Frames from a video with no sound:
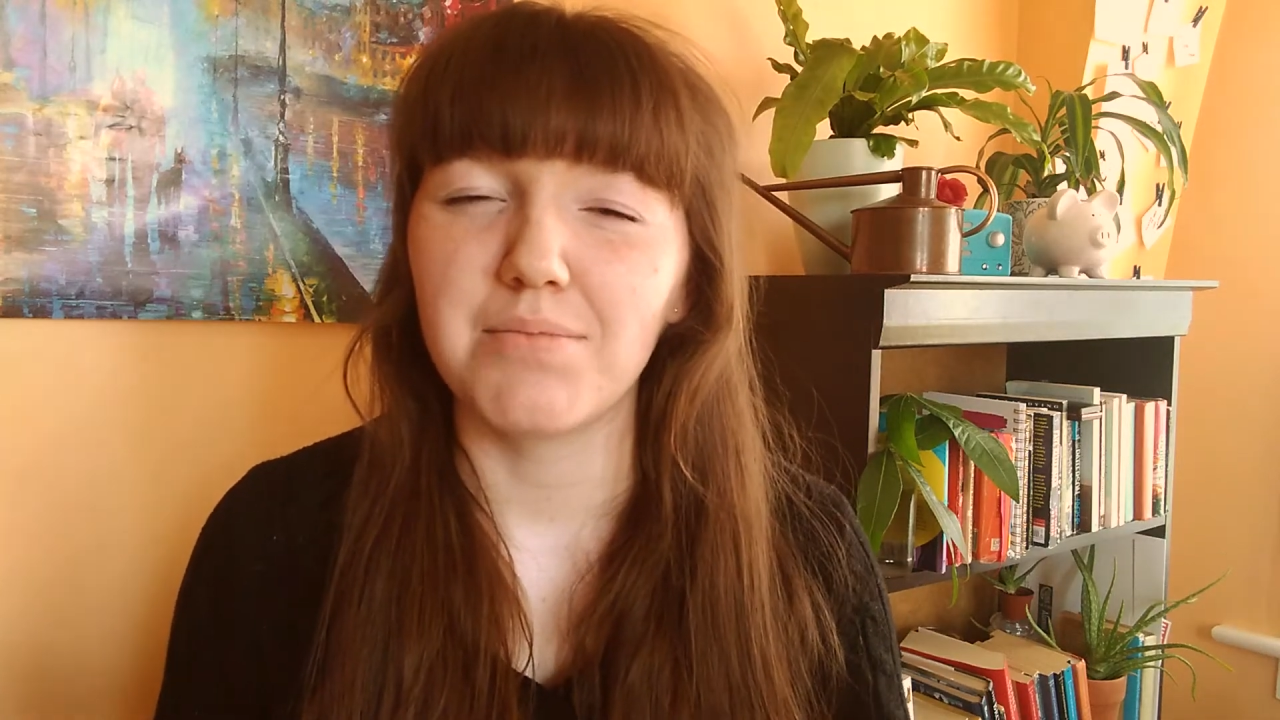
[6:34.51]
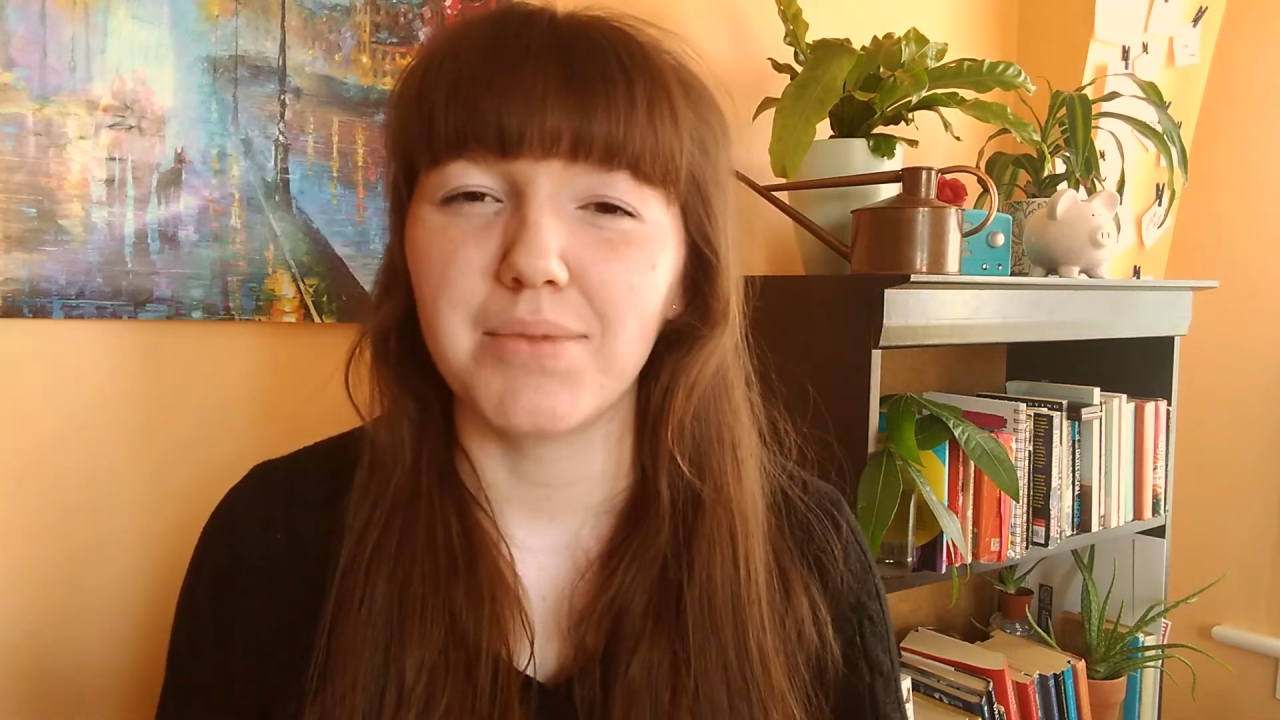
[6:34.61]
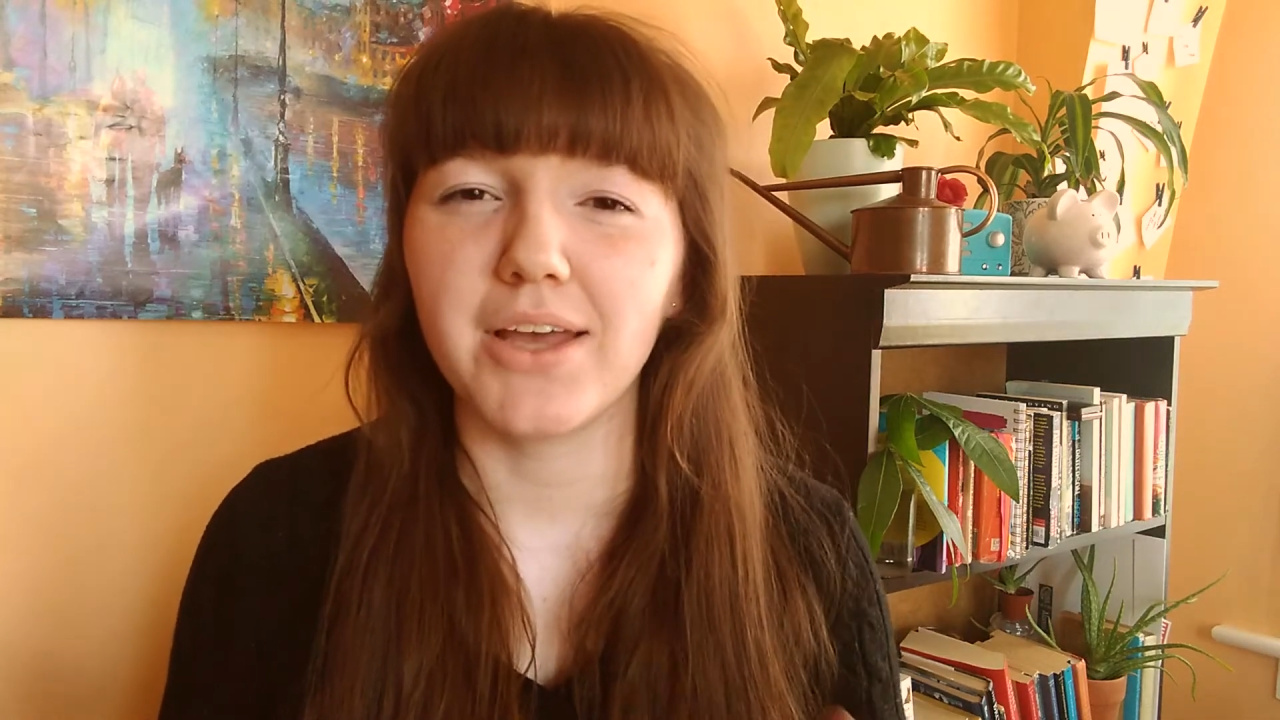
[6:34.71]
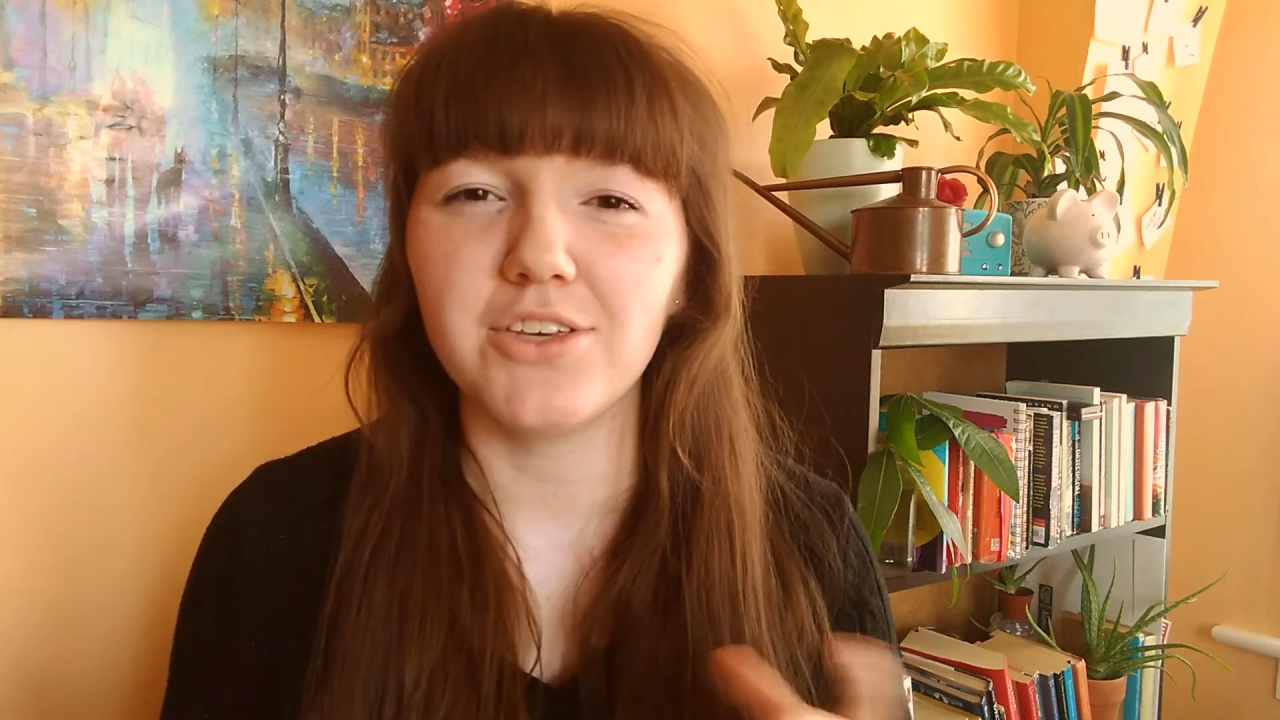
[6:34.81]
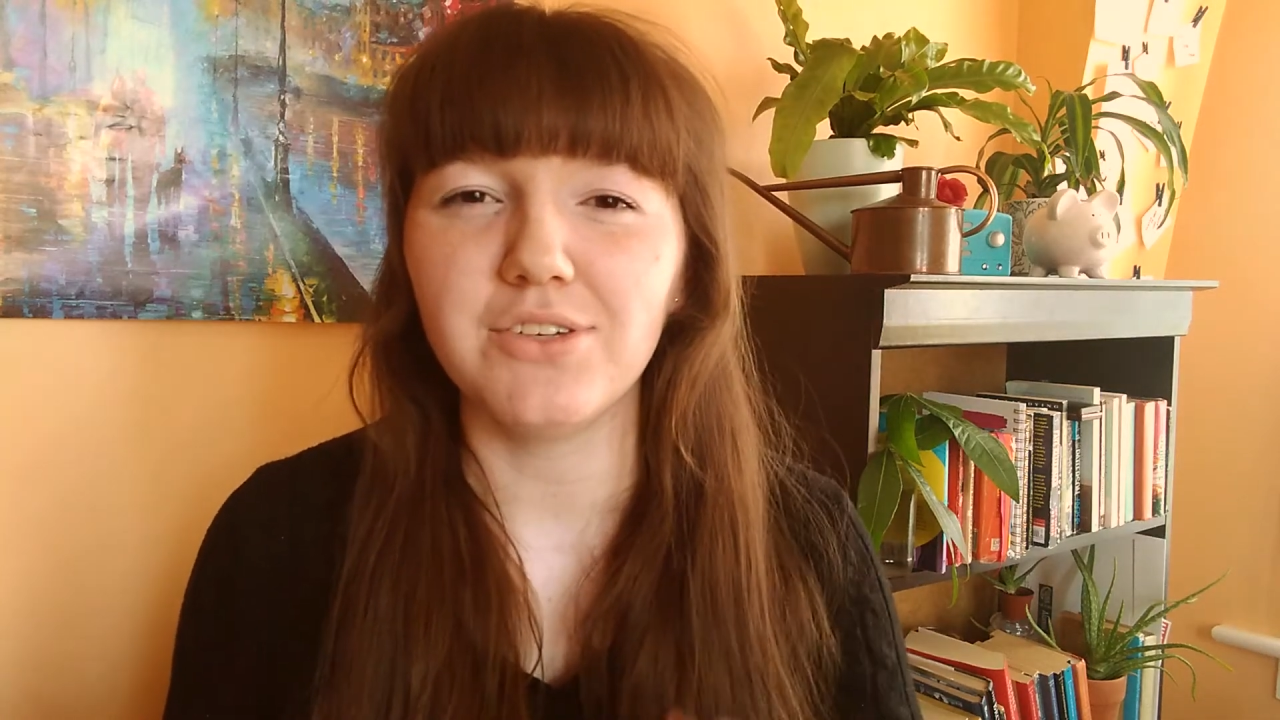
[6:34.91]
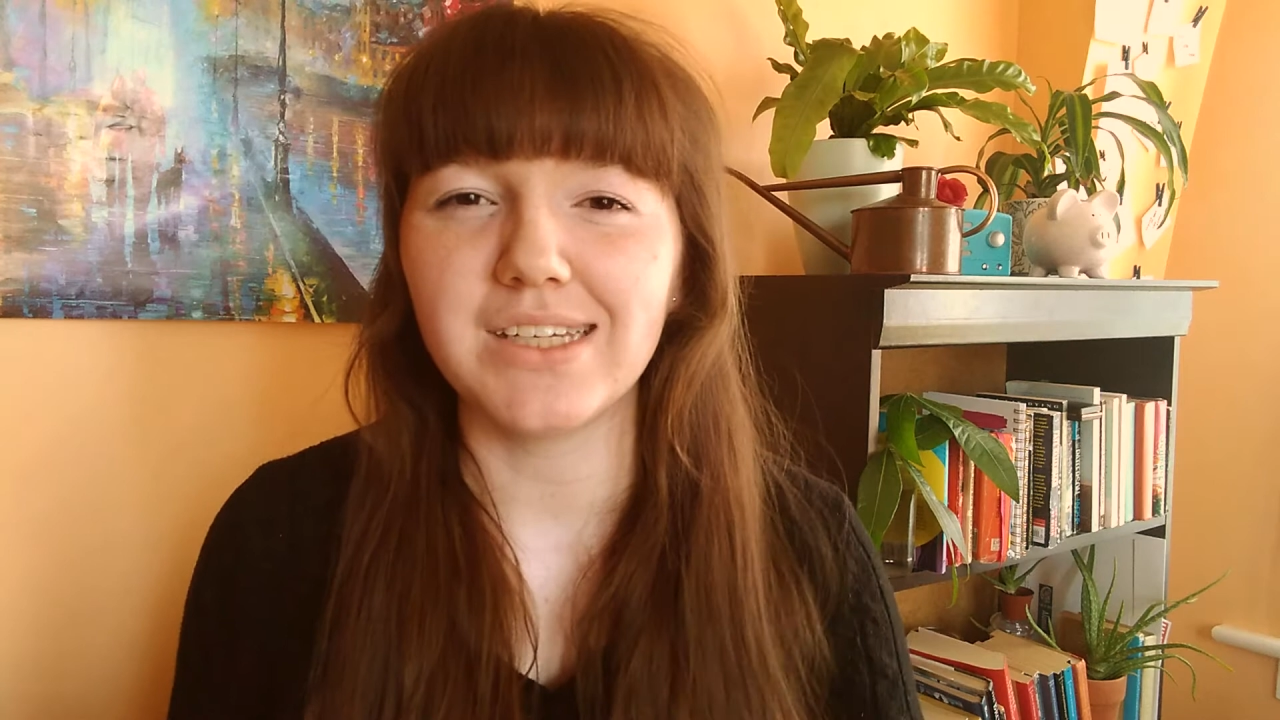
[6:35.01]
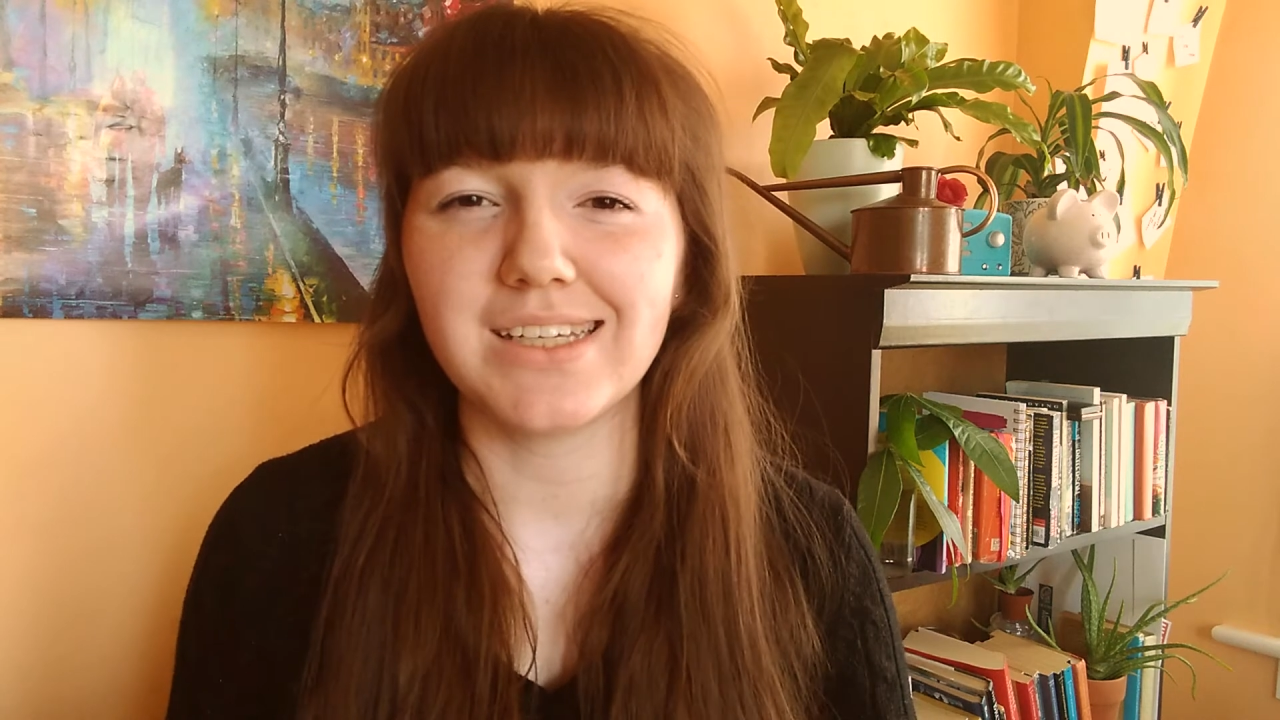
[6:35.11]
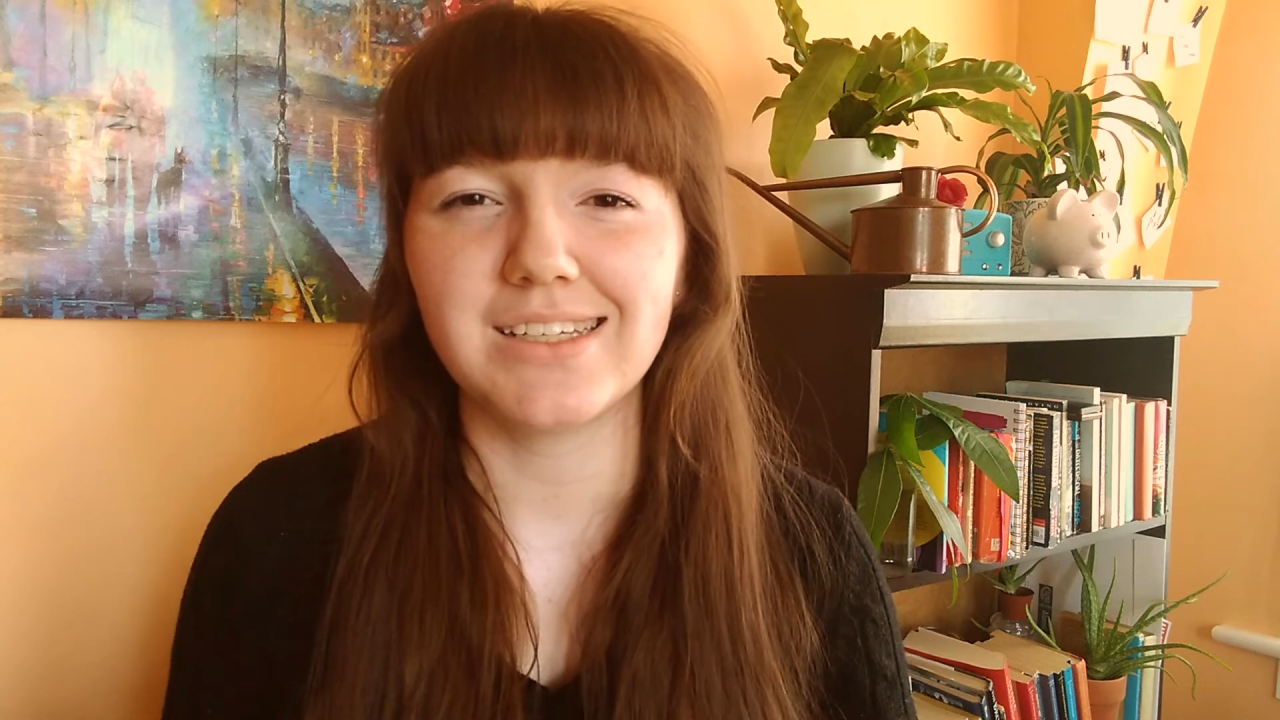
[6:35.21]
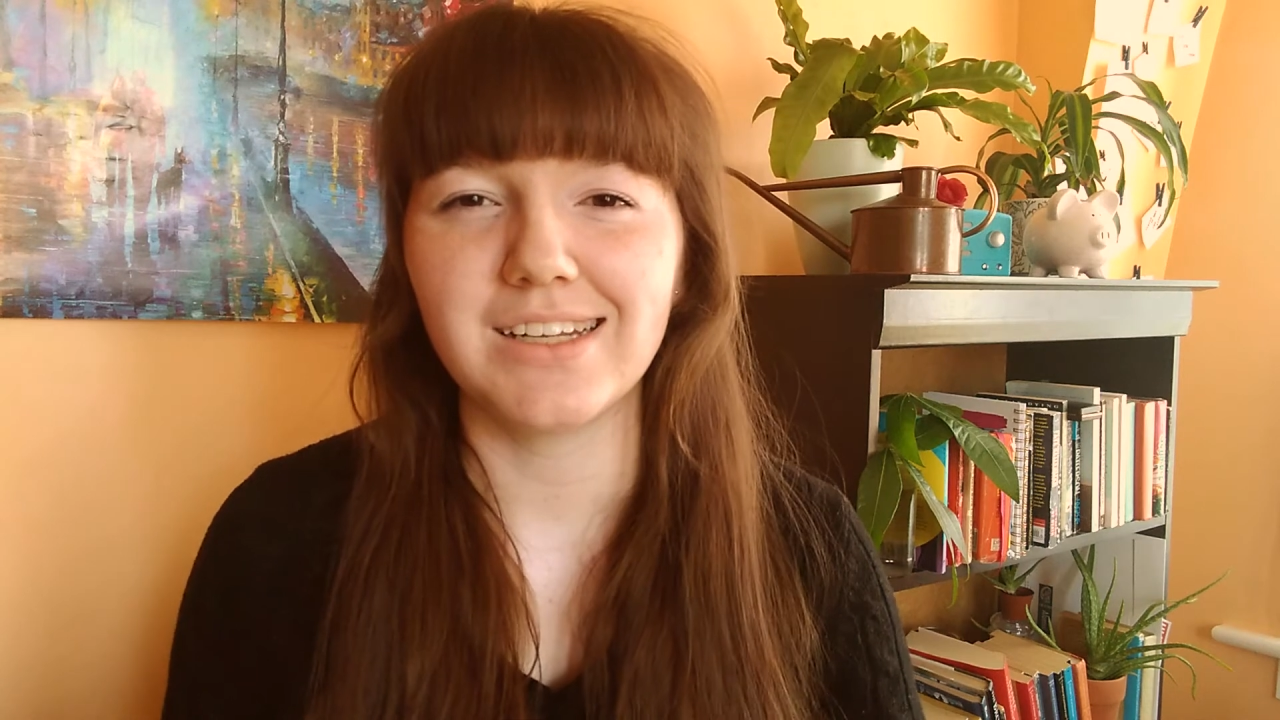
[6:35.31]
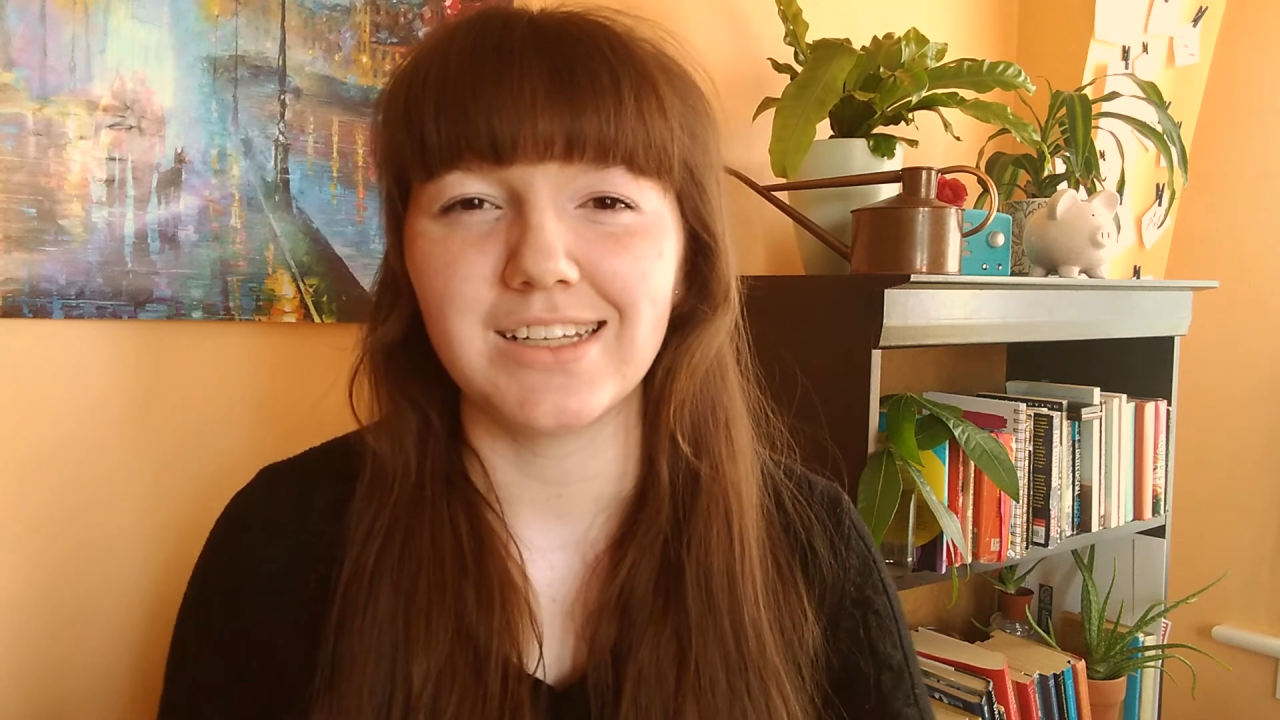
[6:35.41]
but you need to